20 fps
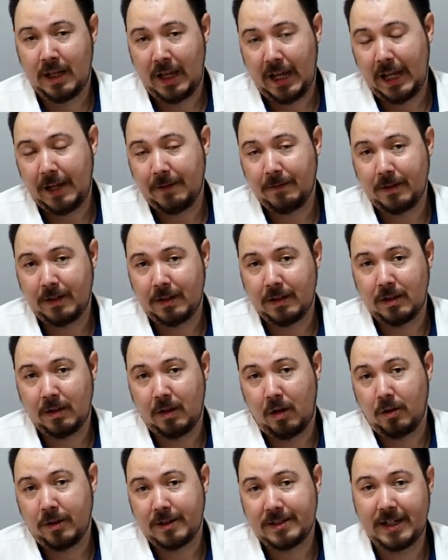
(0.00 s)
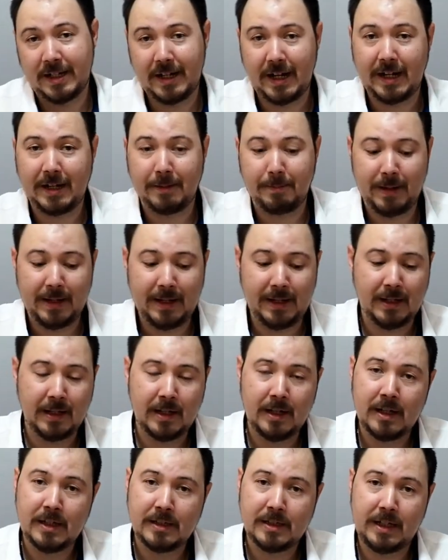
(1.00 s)
Even on the 1080p
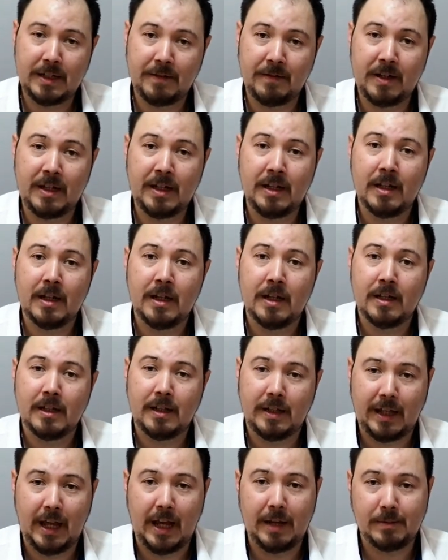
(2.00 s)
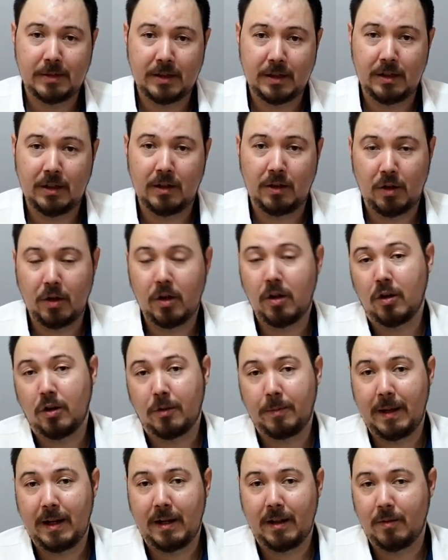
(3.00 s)
TV, the games are going to
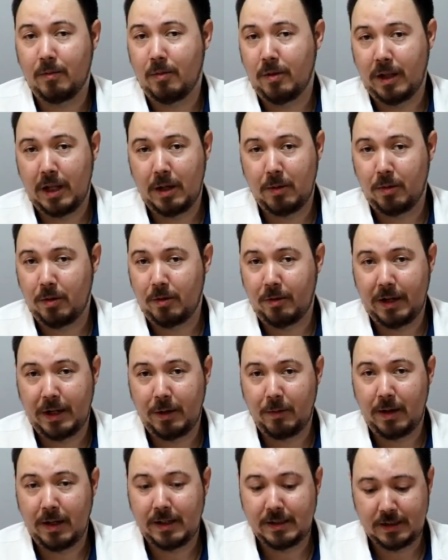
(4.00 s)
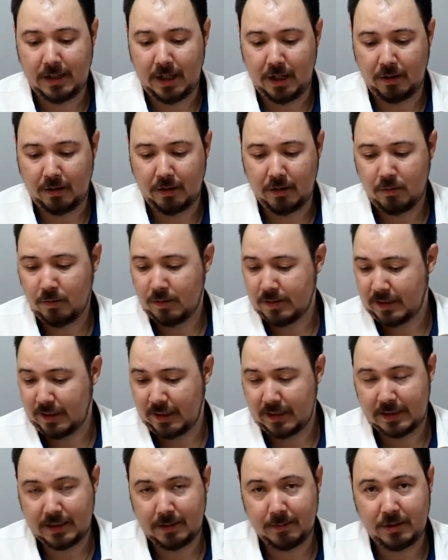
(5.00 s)
look better than what they were anyway. So once
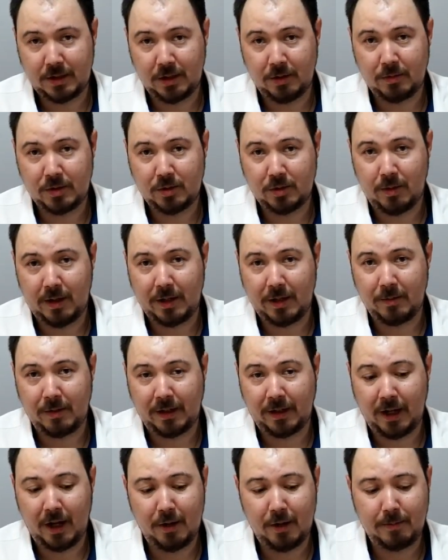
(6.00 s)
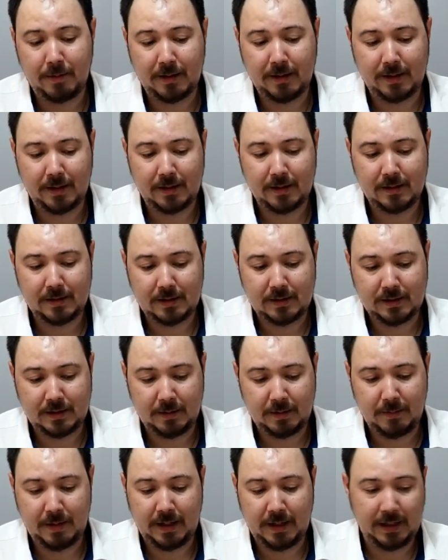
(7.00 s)
again, it's up to you which way you want to go, but
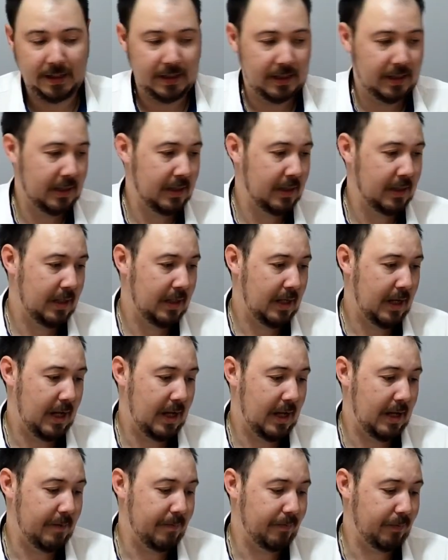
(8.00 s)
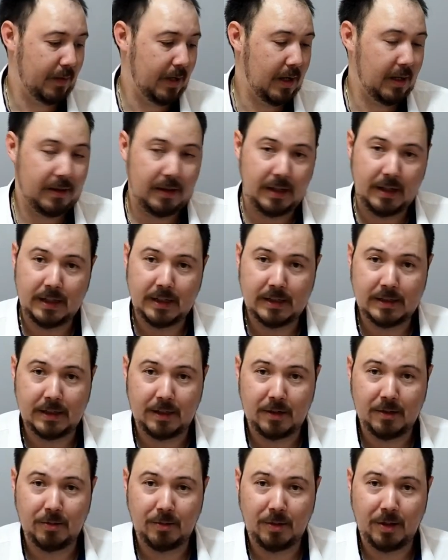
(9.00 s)
to me, I think it is a
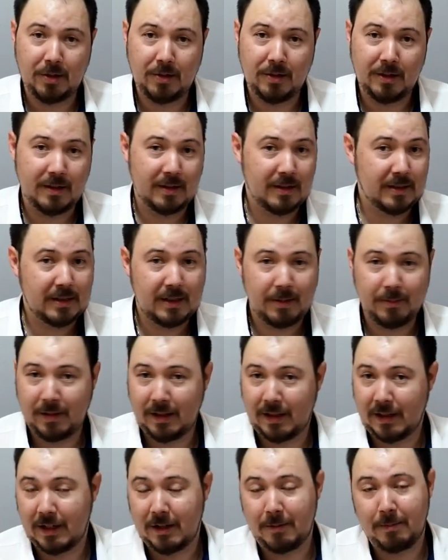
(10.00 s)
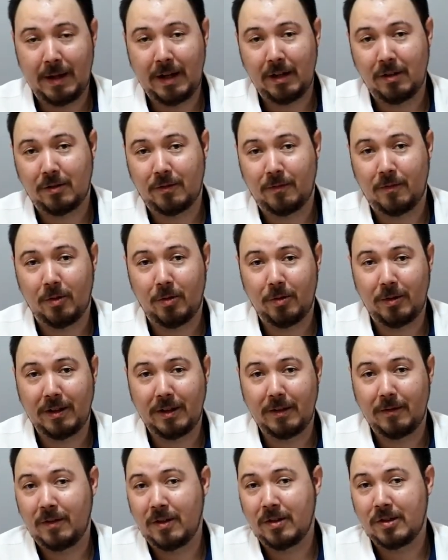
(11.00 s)
cool unit, something that I may look for in
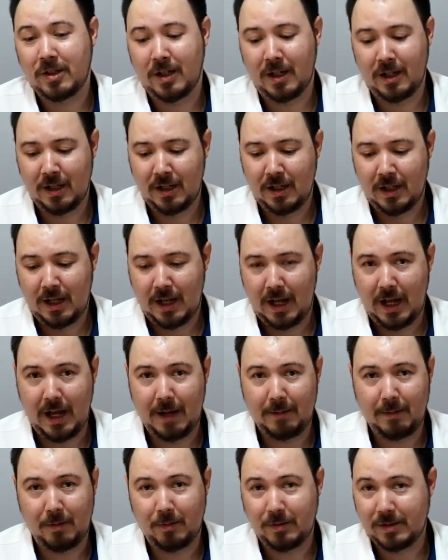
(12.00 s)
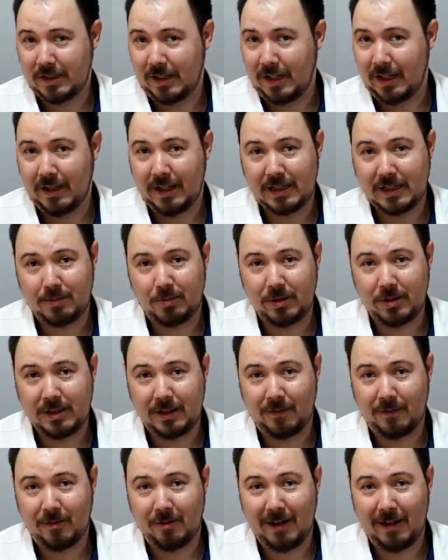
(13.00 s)
the future. But once again, thanks
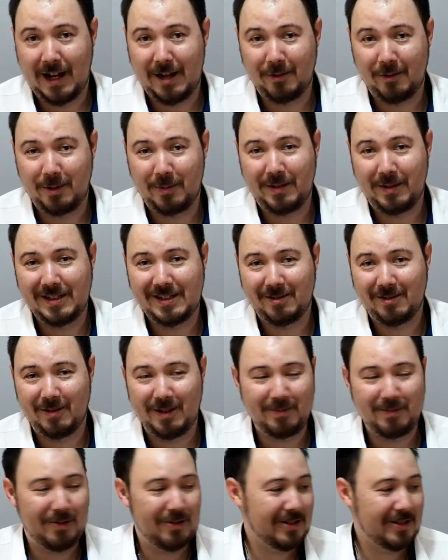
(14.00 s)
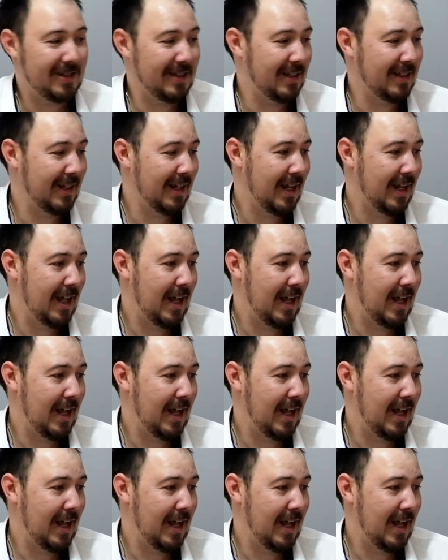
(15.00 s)
Breezy for allowing me to unbox it.